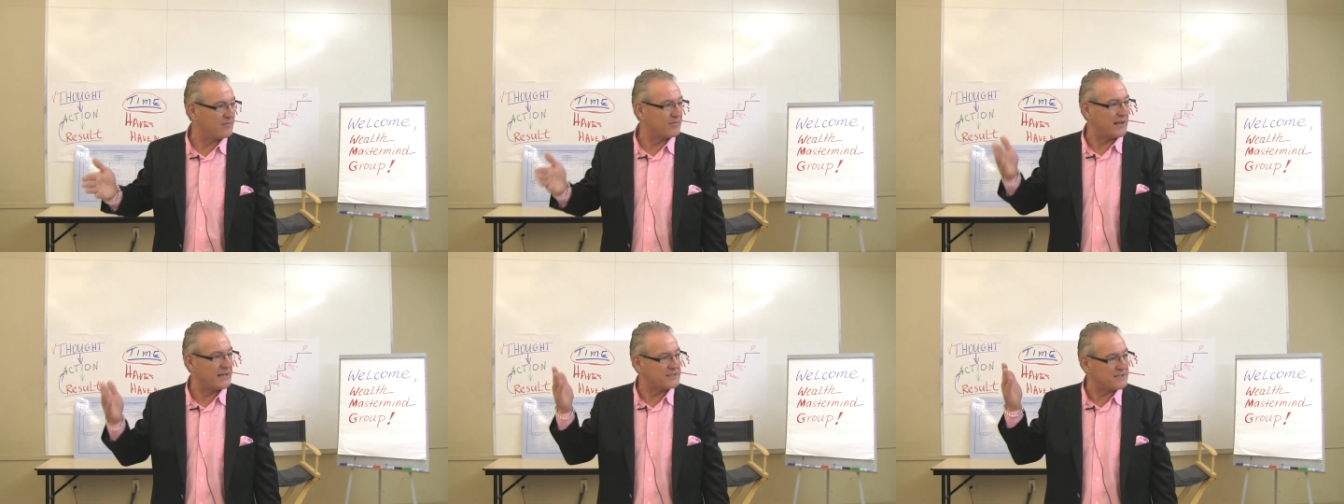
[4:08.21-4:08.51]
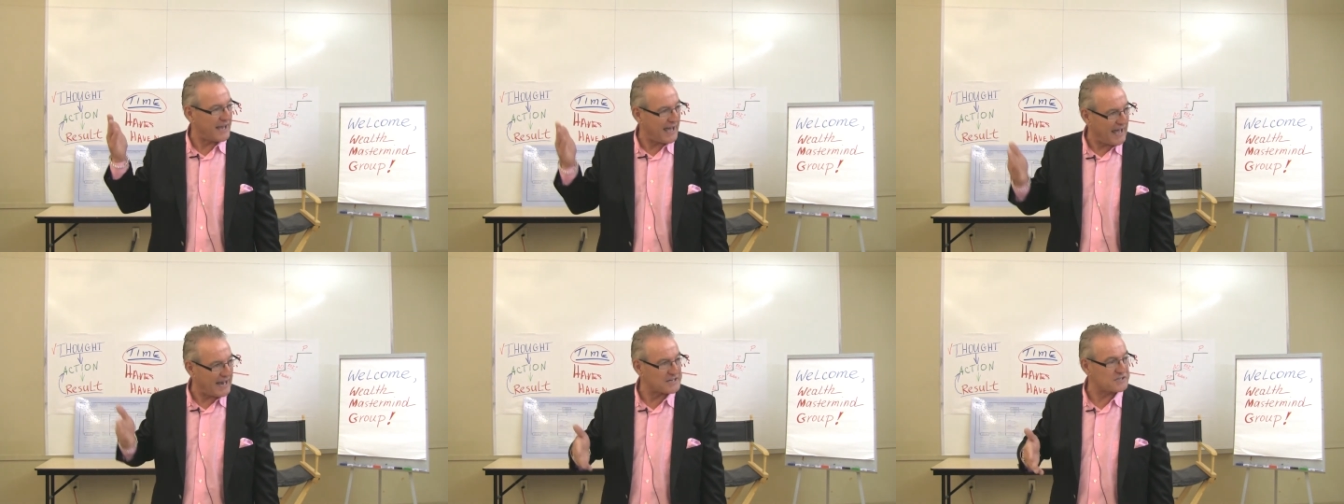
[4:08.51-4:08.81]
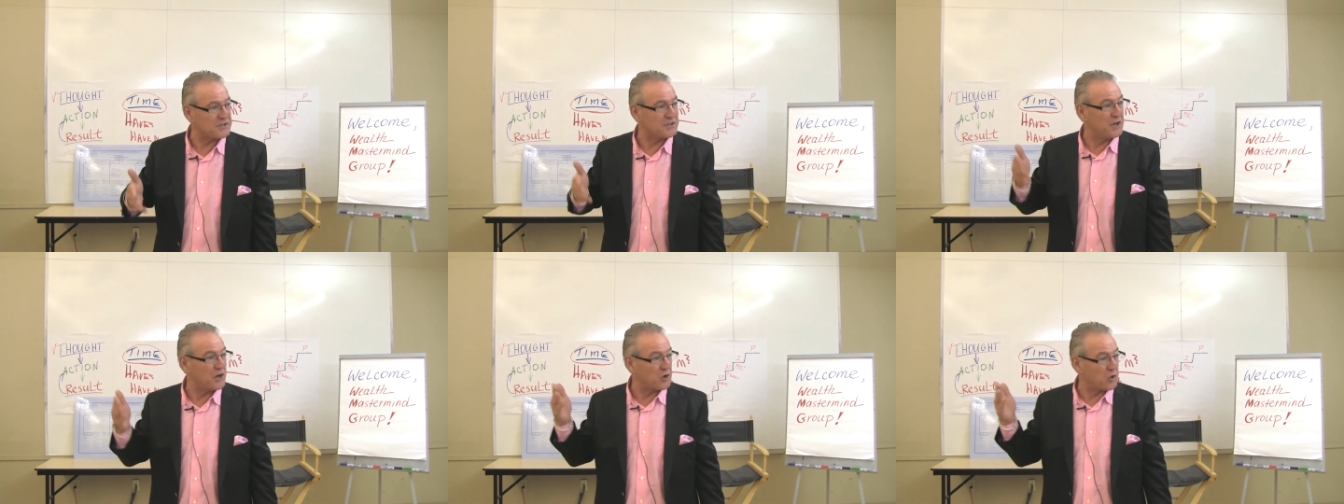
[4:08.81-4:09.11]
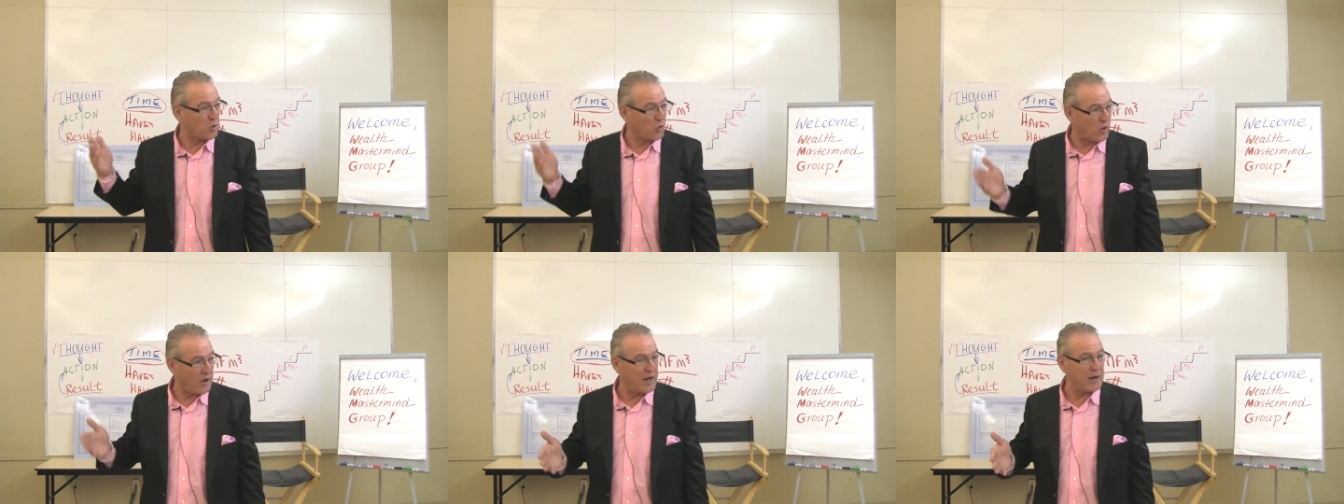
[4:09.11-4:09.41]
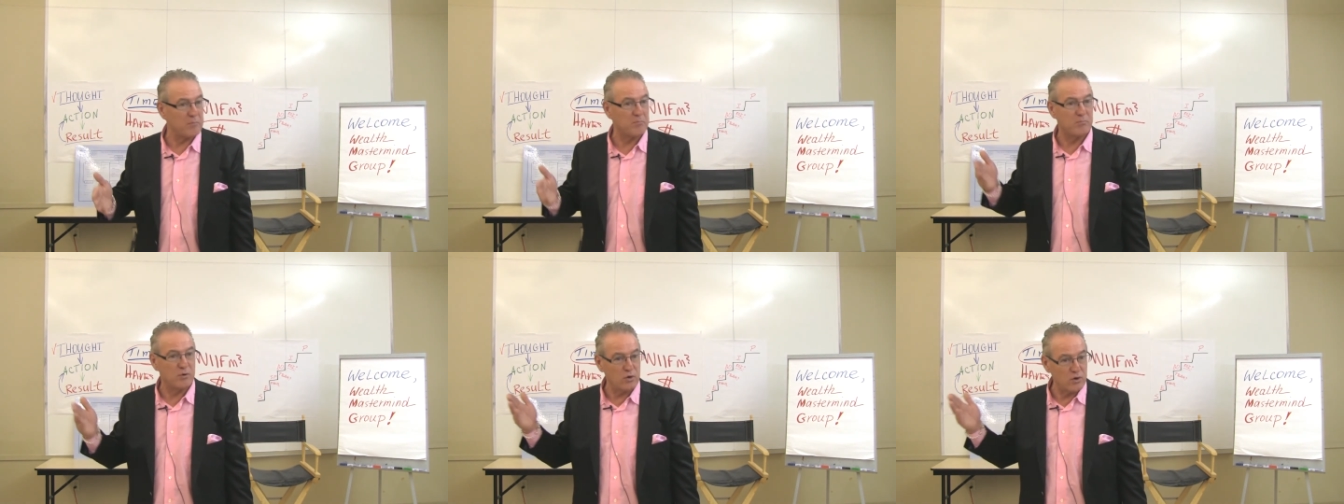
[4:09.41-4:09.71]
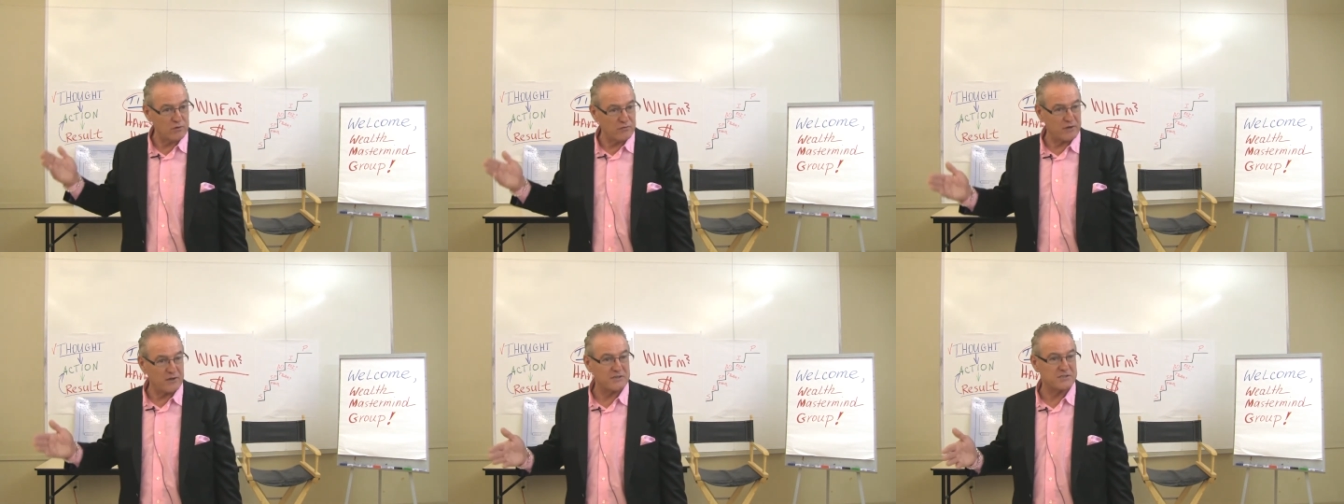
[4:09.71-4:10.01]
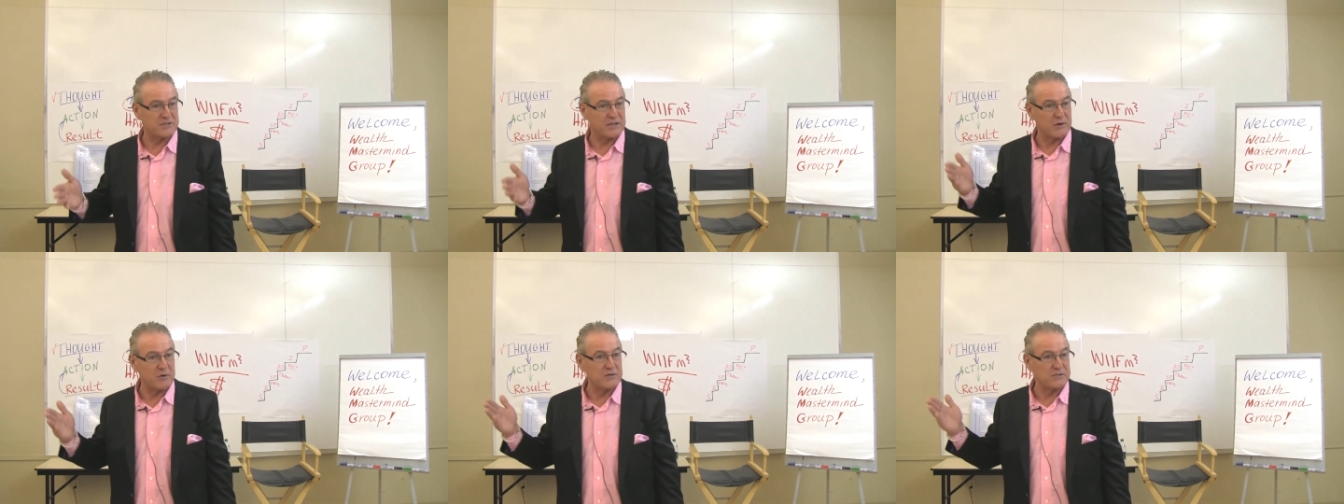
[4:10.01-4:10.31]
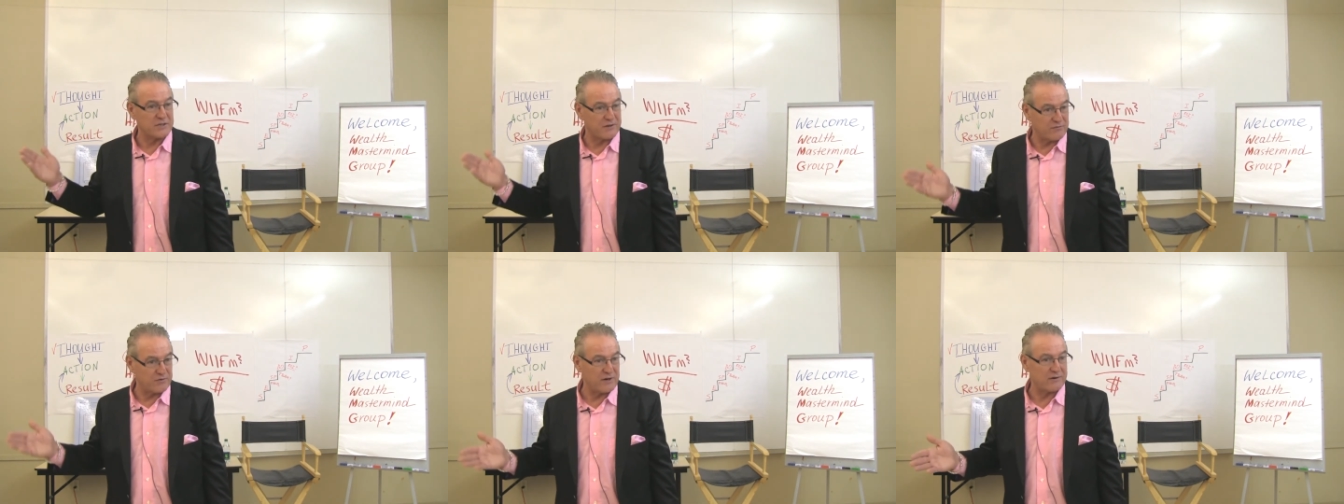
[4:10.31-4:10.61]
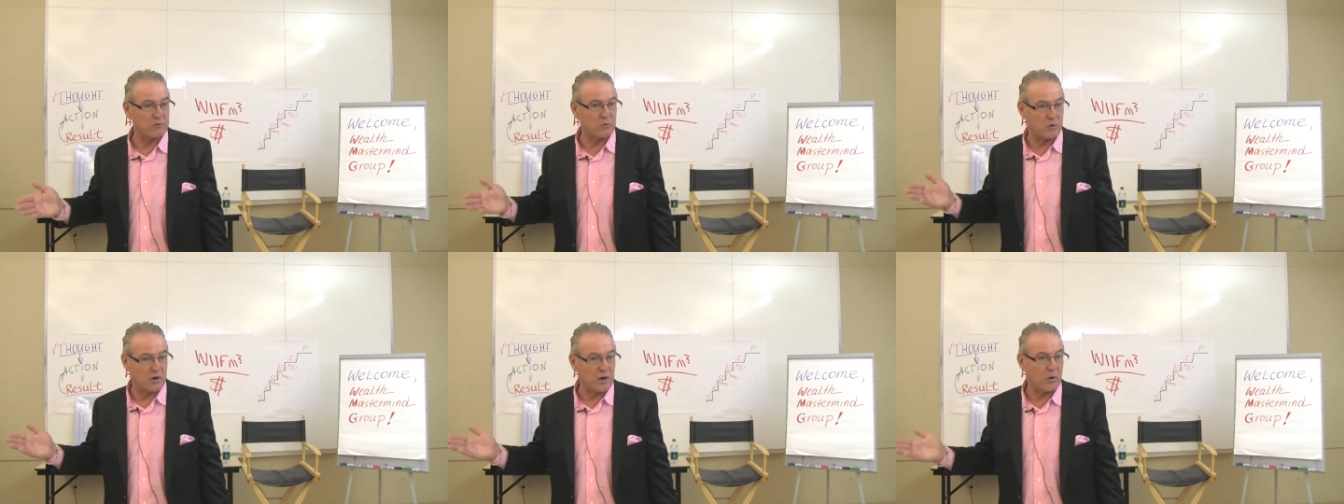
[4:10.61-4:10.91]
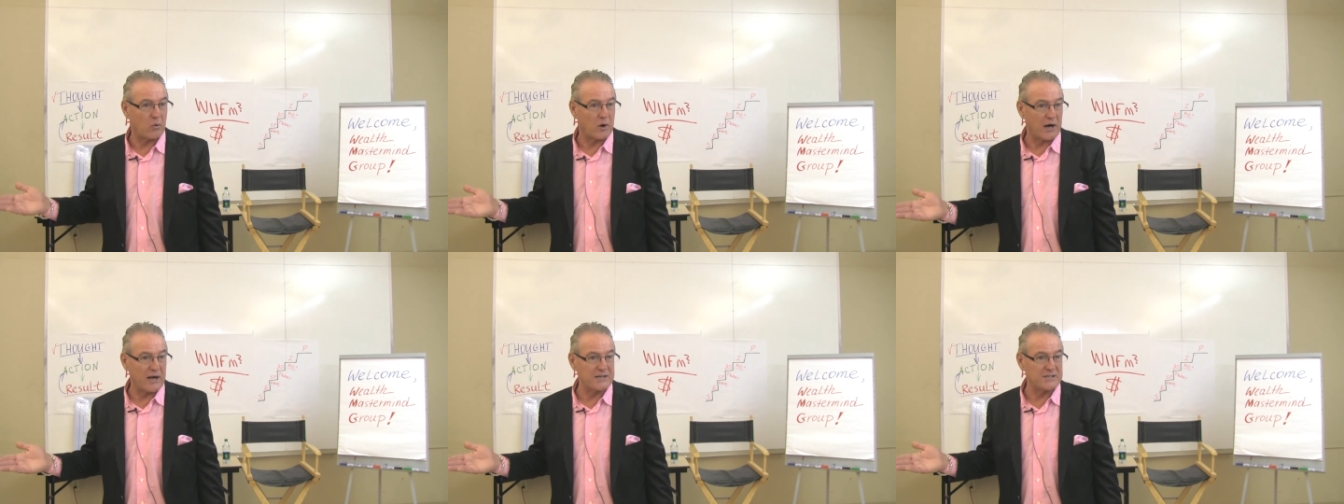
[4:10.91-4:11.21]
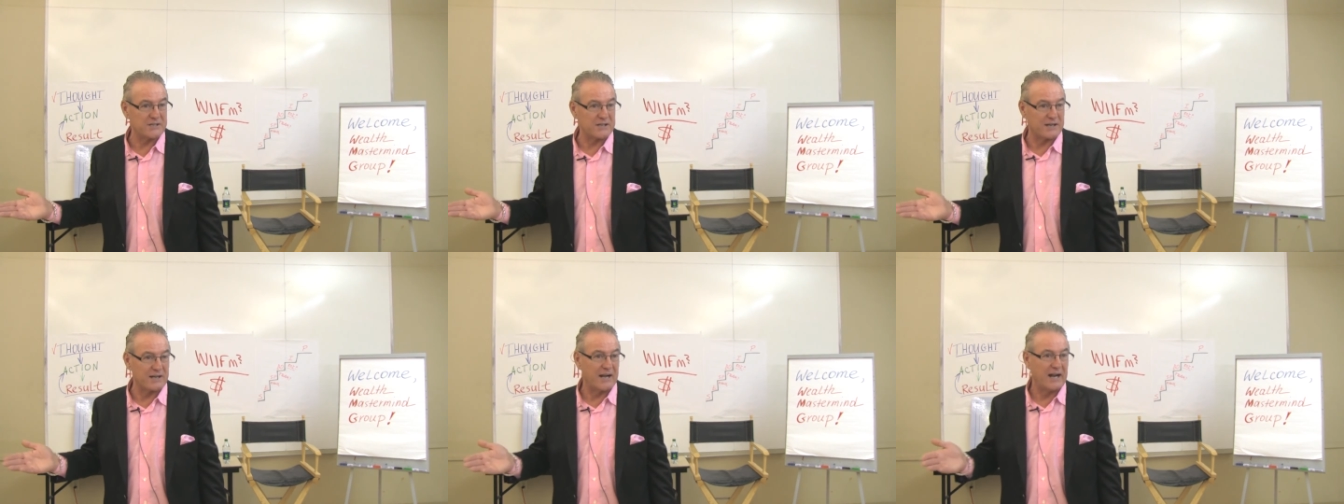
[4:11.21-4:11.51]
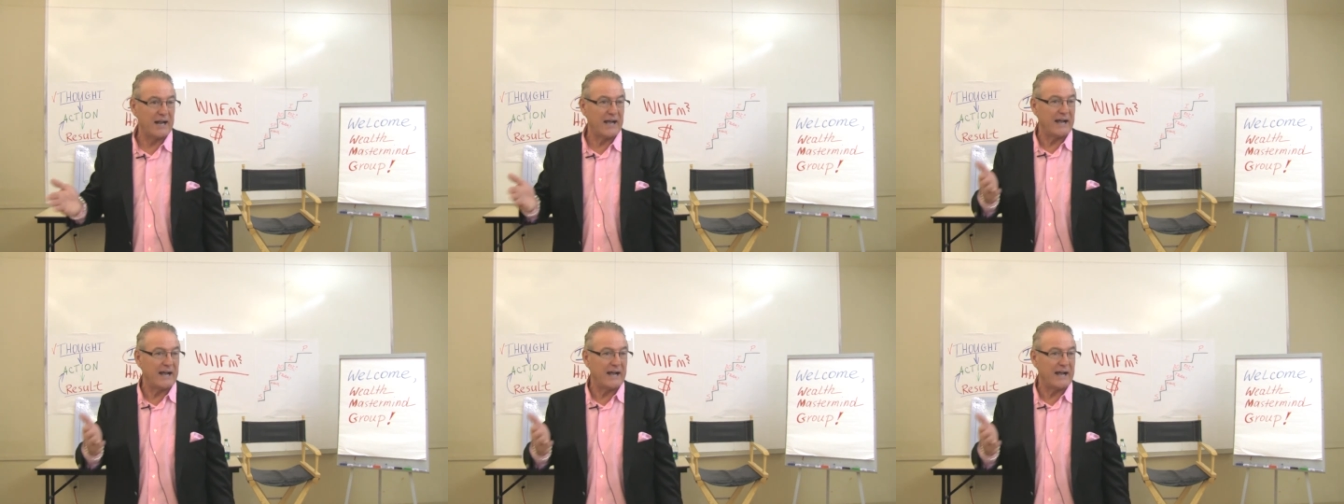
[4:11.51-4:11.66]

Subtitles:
That's actually a great movie series if you ever want to watch it.